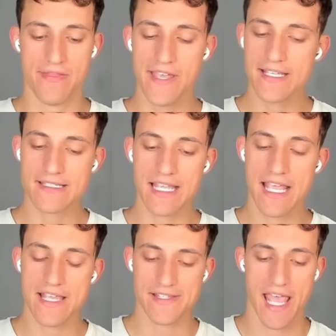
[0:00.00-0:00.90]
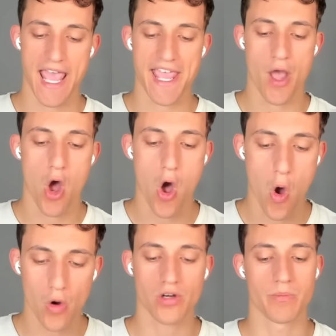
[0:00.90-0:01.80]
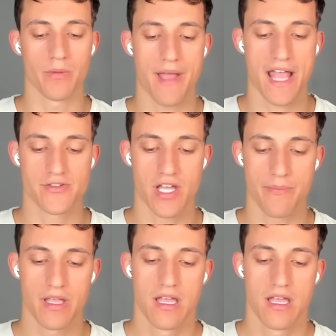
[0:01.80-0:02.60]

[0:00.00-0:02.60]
this is a horrible matchup.